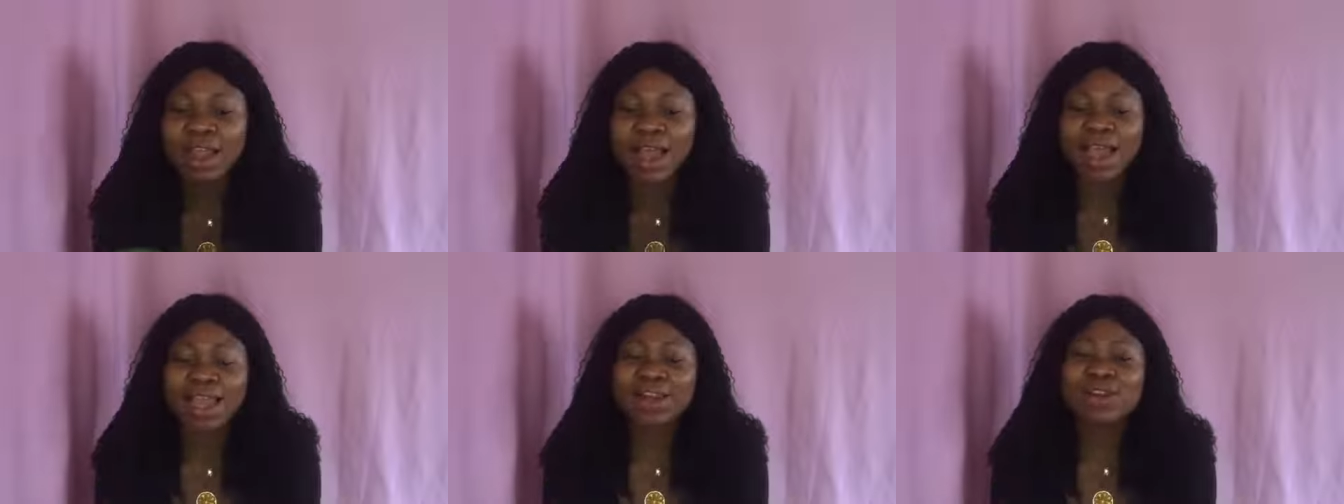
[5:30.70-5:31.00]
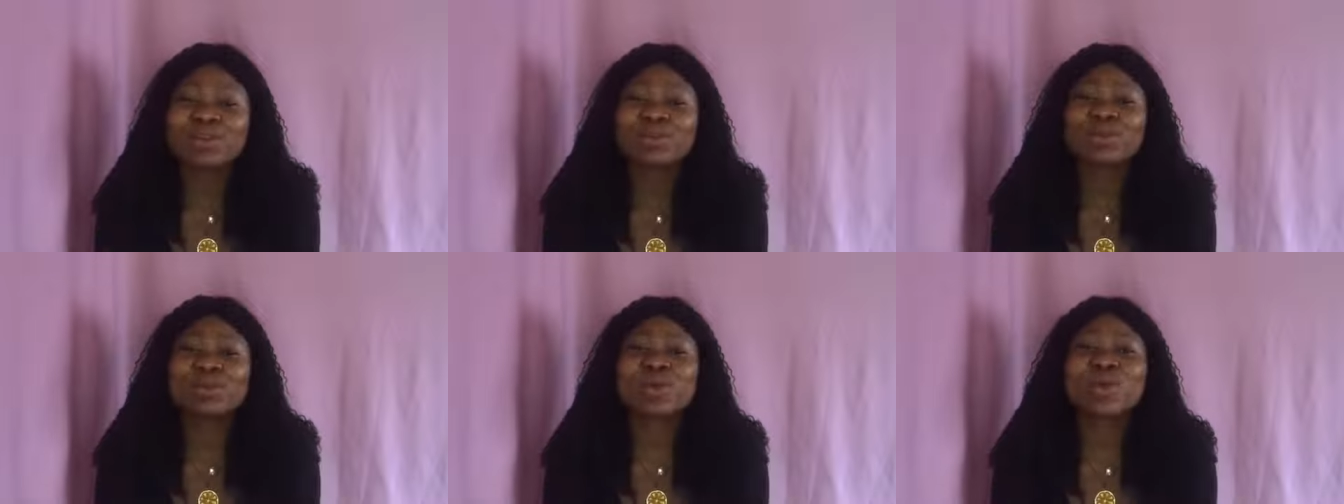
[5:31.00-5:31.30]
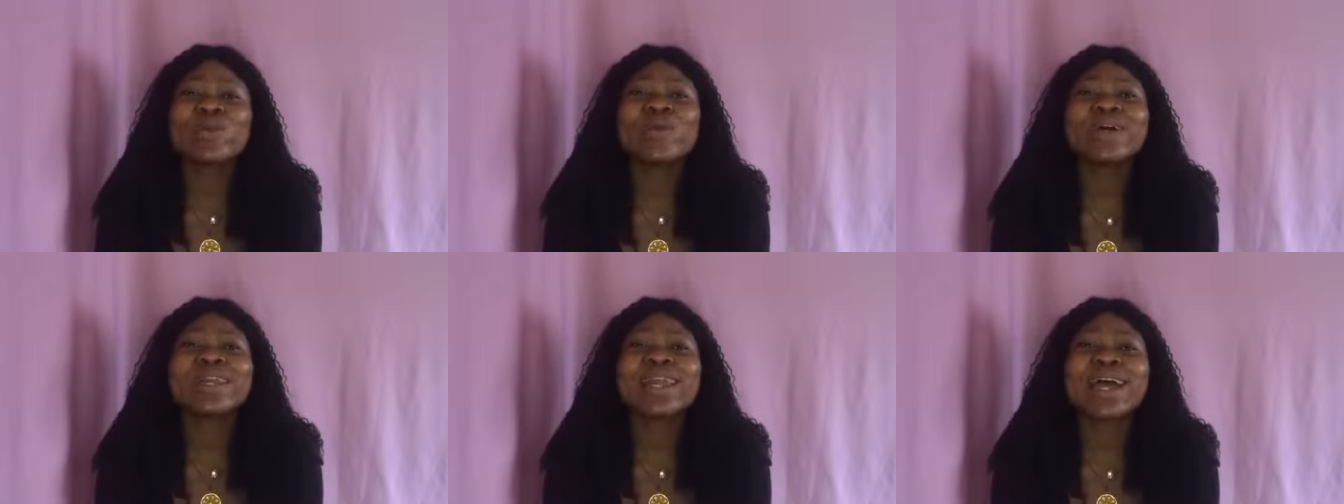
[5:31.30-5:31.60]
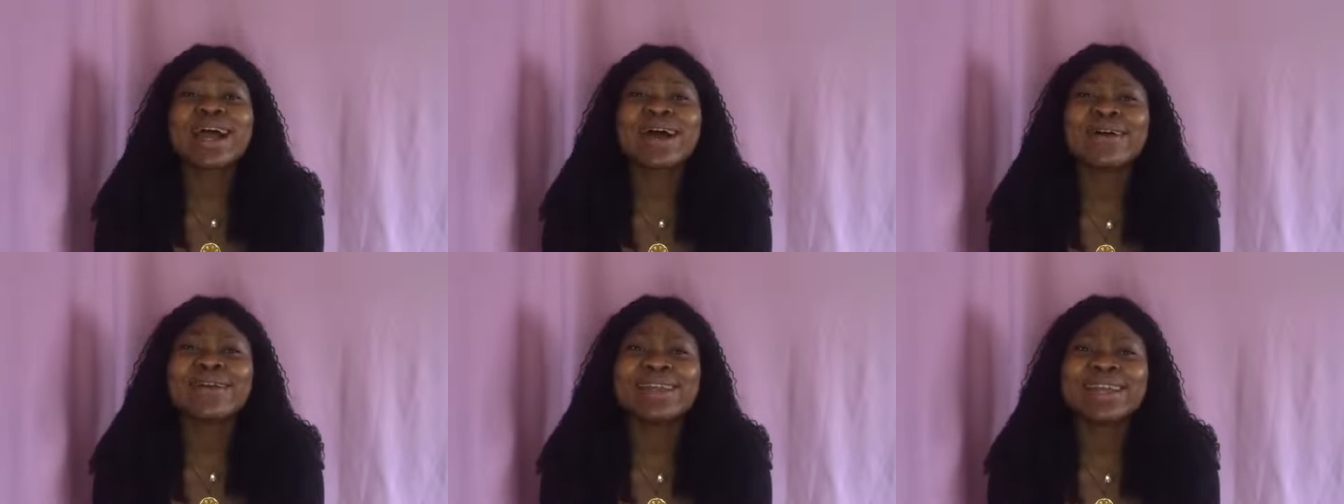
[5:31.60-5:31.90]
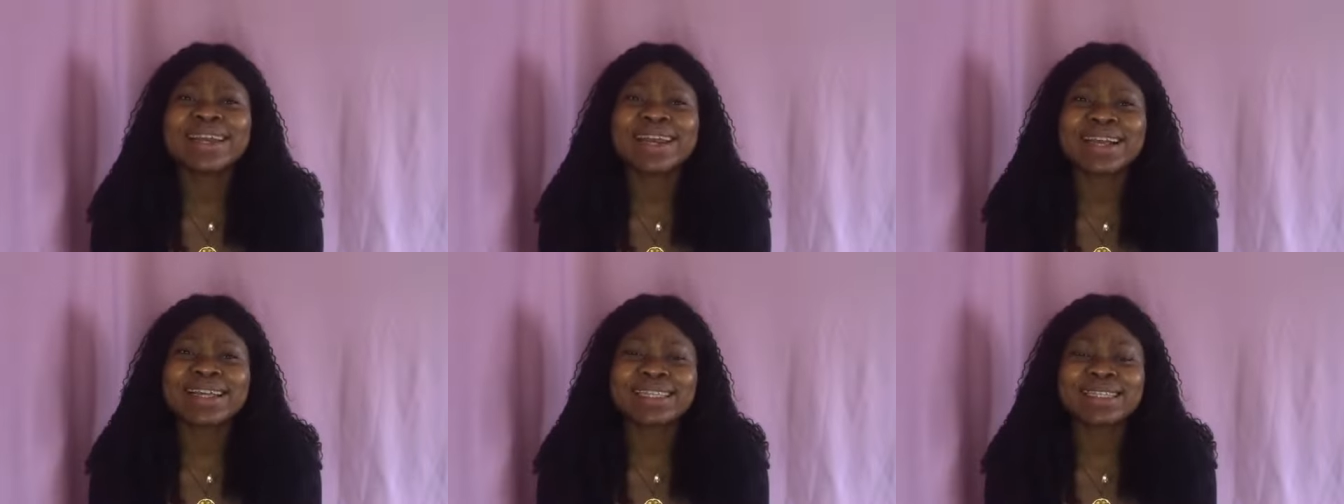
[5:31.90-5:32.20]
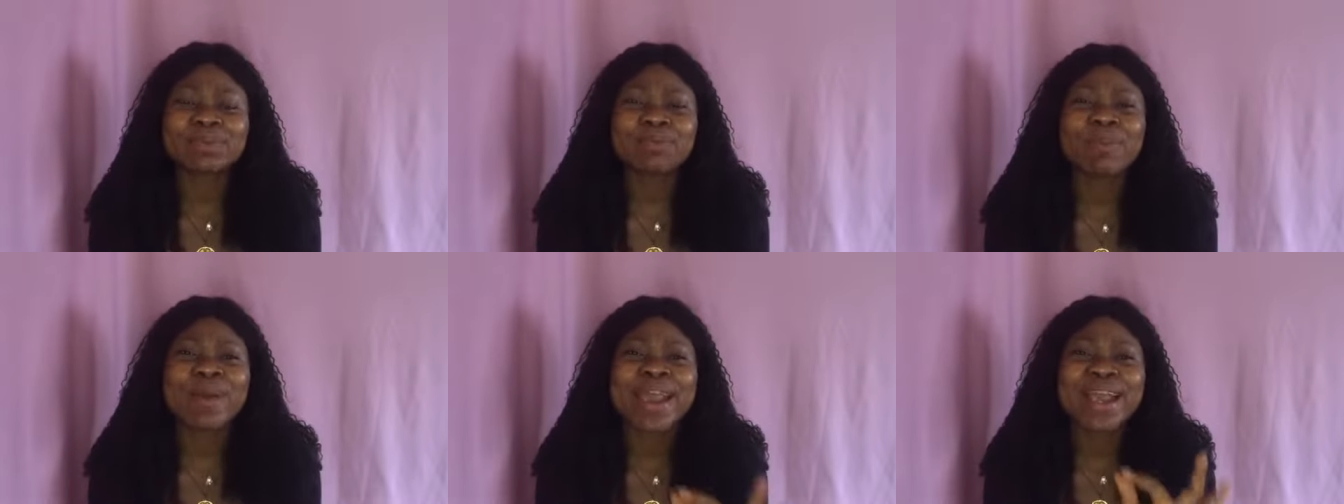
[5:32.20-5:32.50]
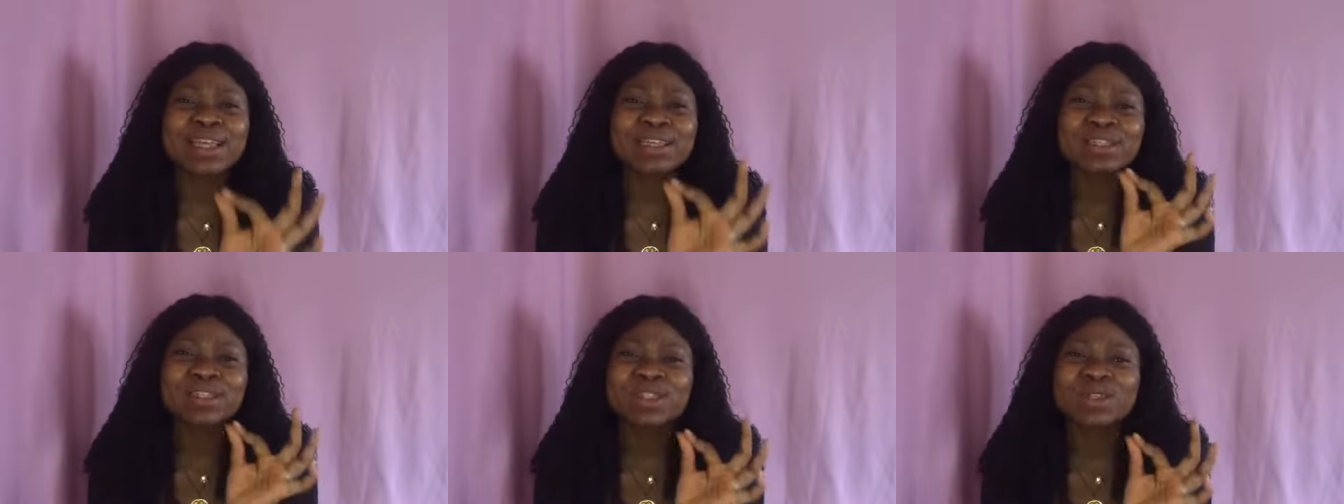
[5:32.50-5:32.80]
i know someone out there that
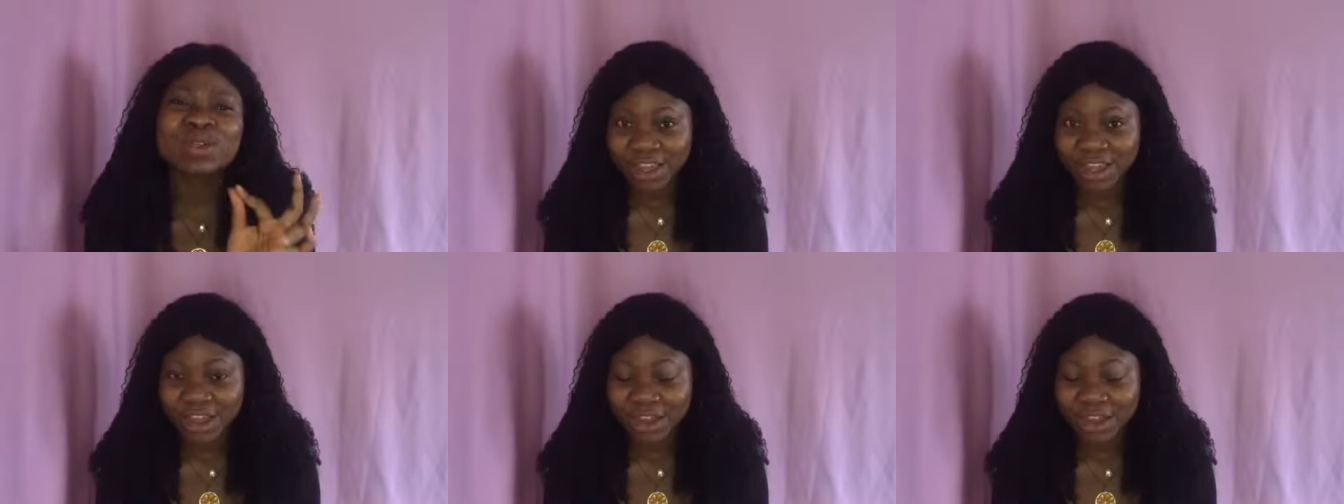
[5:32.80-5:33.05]
spends